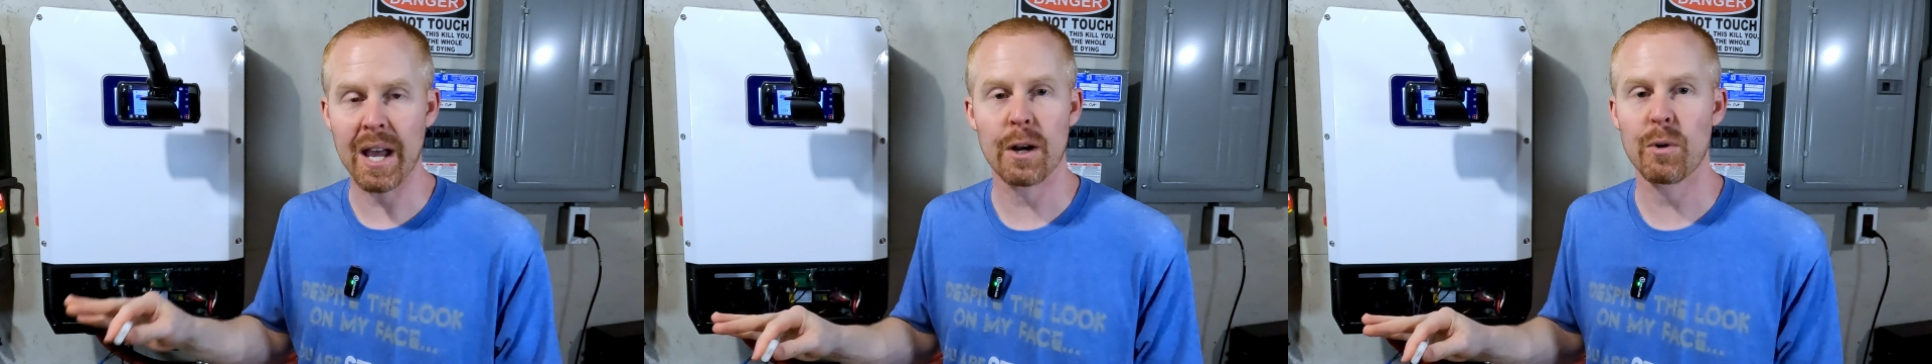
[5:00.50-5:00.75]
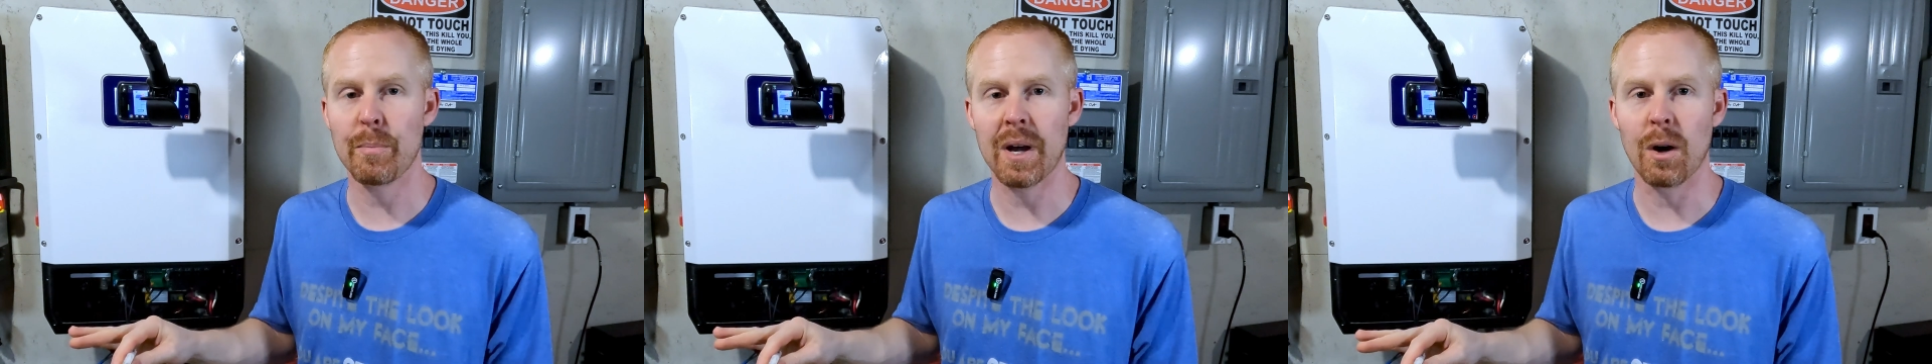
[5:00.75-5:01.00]

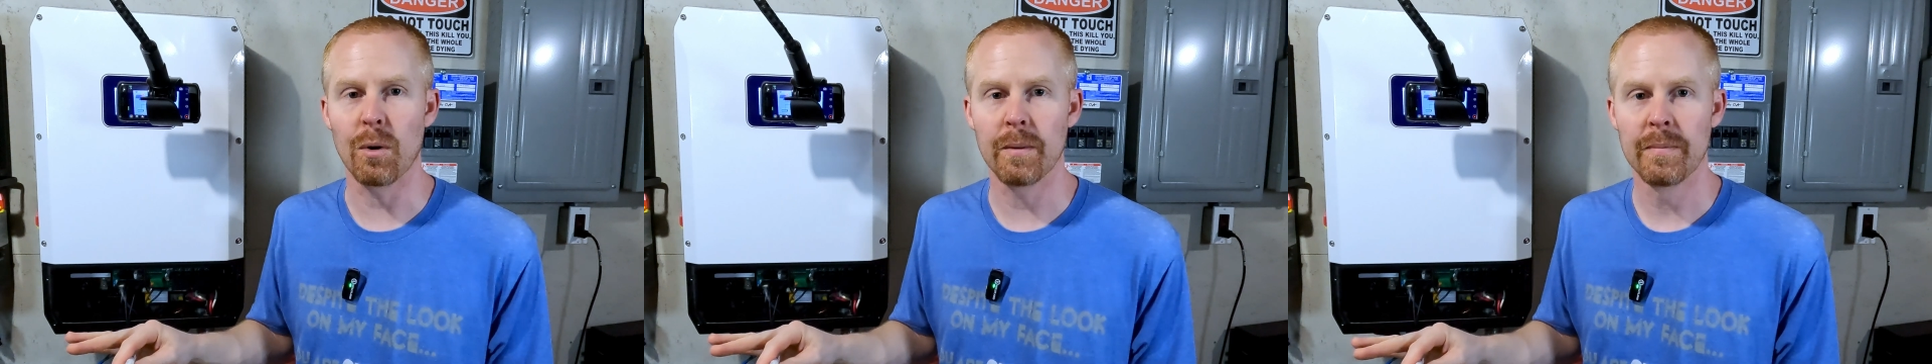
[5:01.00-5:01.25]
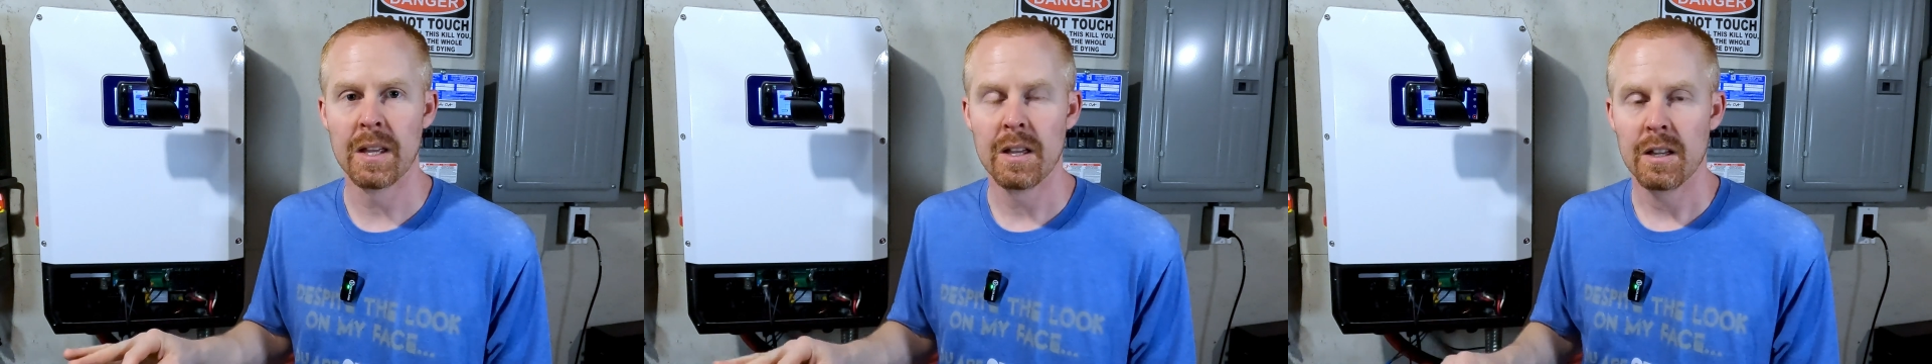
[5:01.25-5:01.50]
battery power.
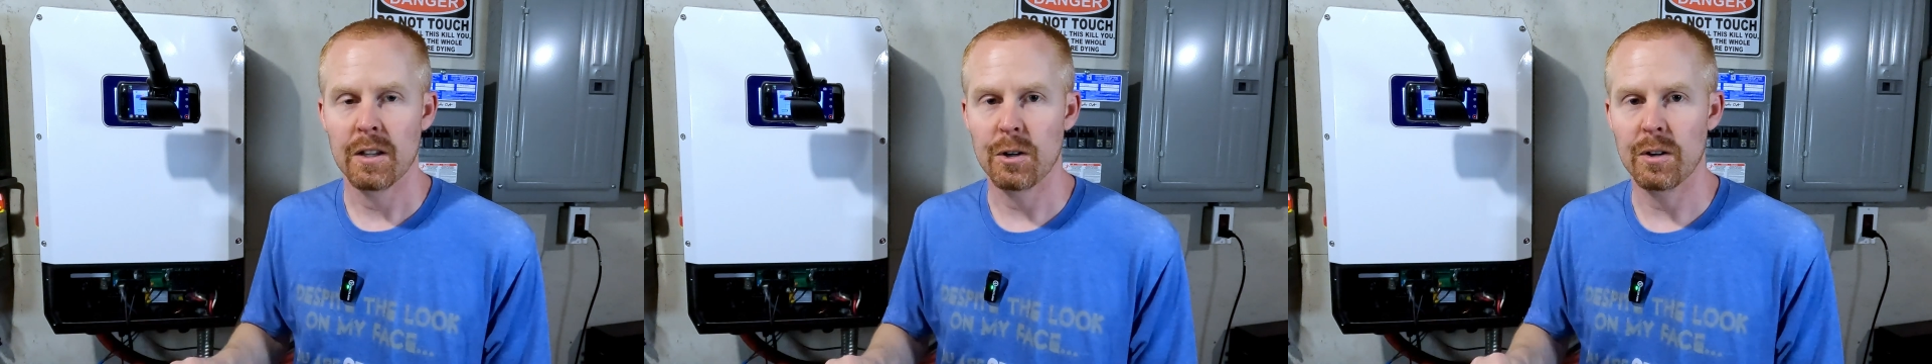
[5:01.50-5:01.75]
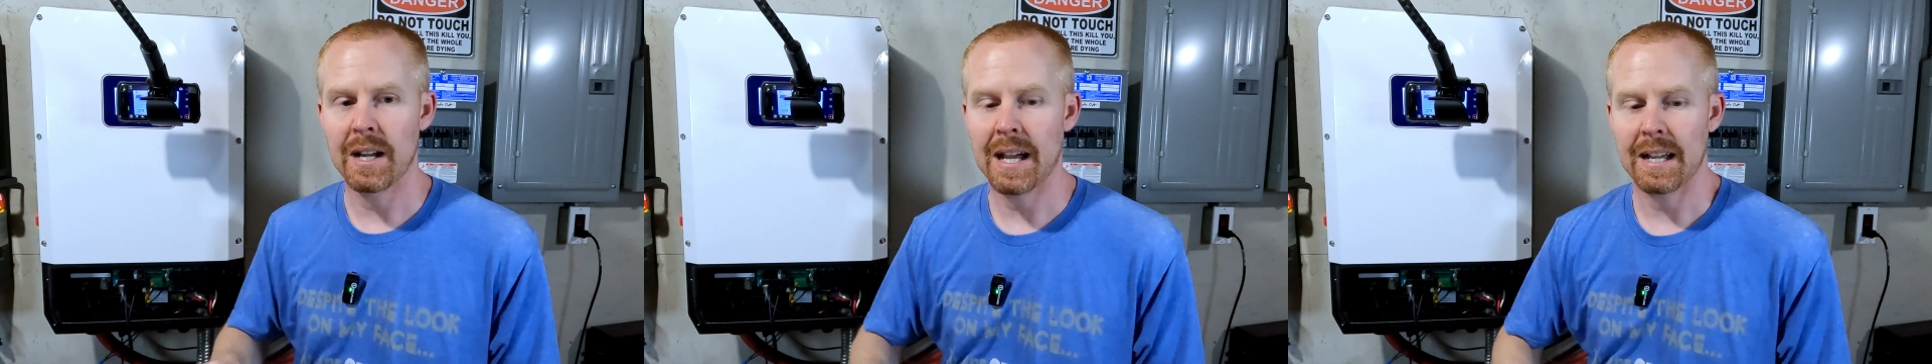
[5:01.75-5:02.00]

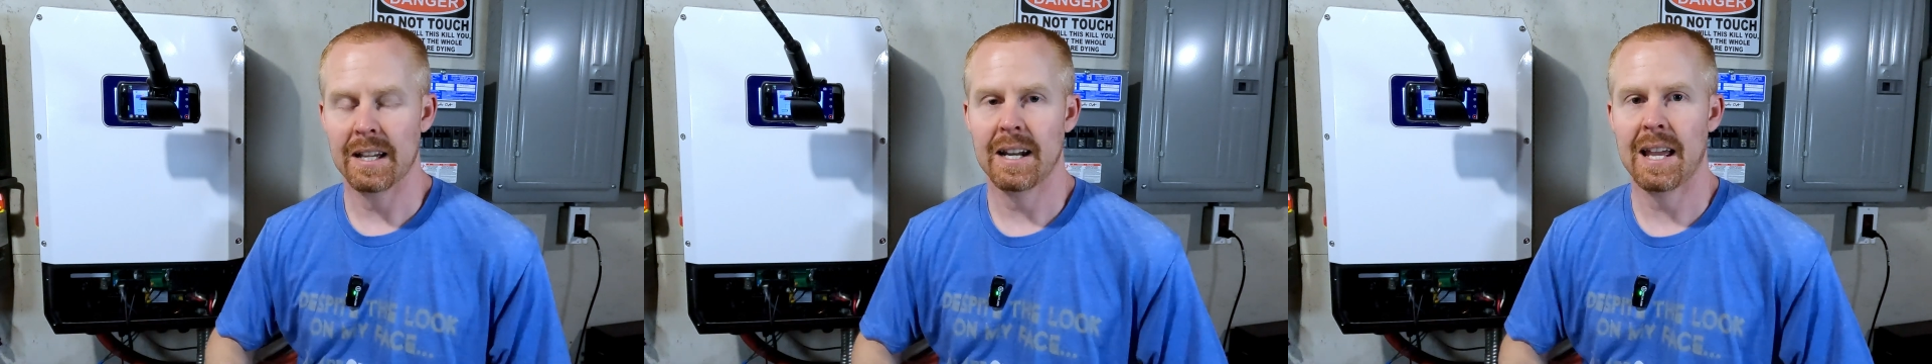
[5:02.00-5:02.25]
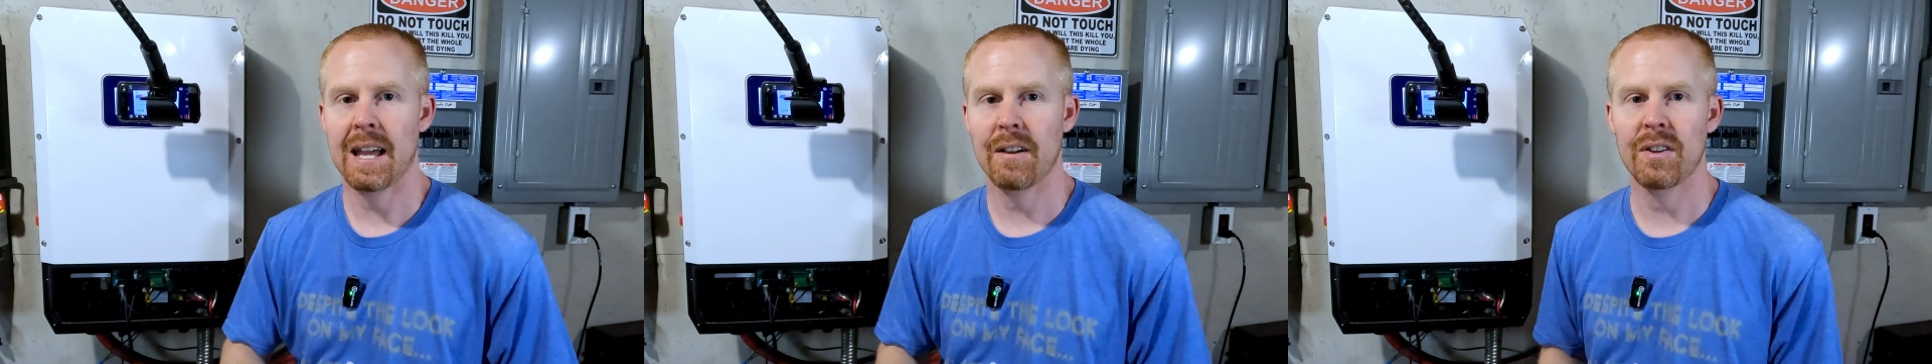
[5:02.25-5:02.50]
You're not going
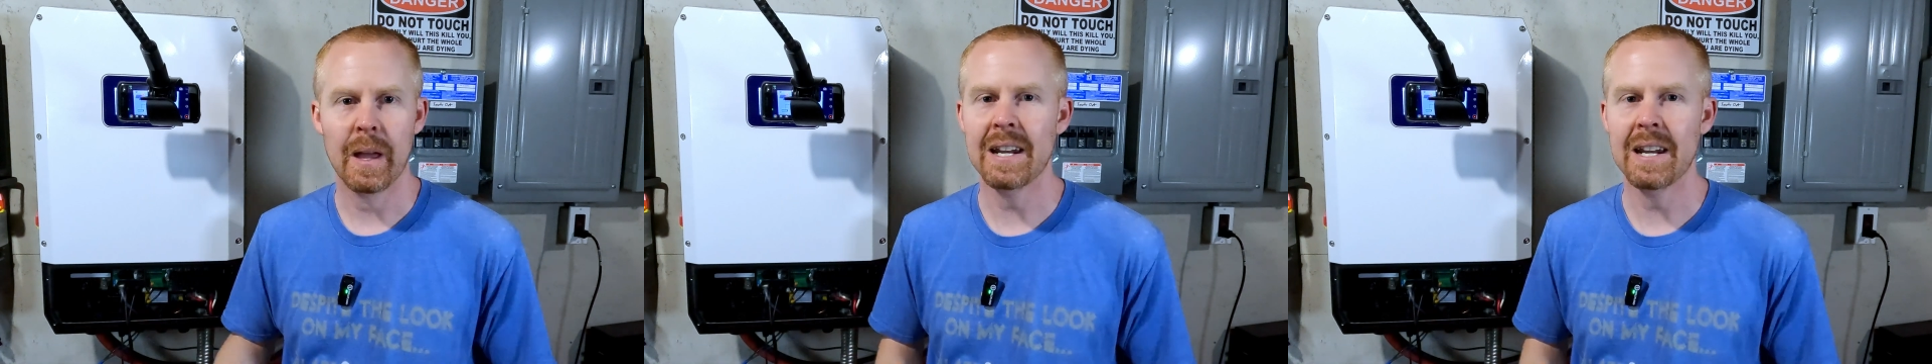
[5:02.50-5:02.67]
to have